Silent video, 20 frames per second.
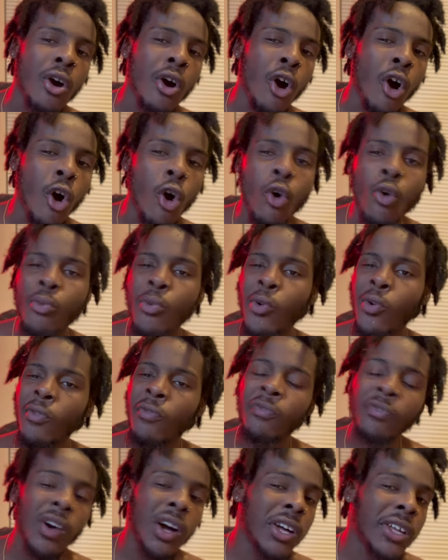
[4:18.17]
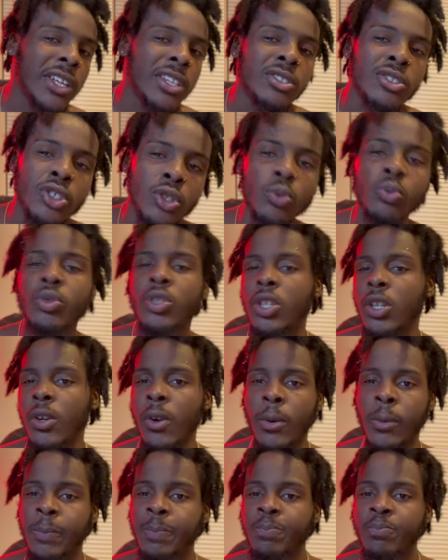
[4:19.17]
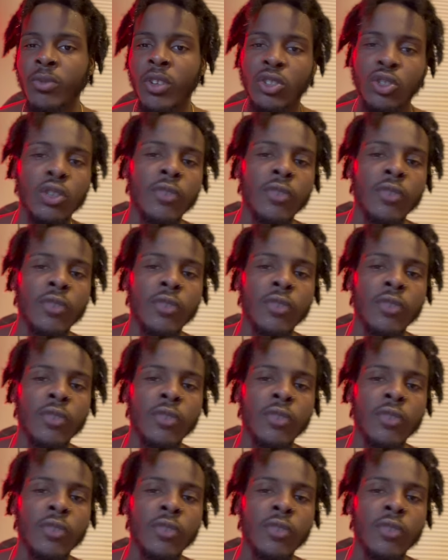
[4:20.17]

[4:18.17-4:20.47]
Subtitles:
over fucking juicy. To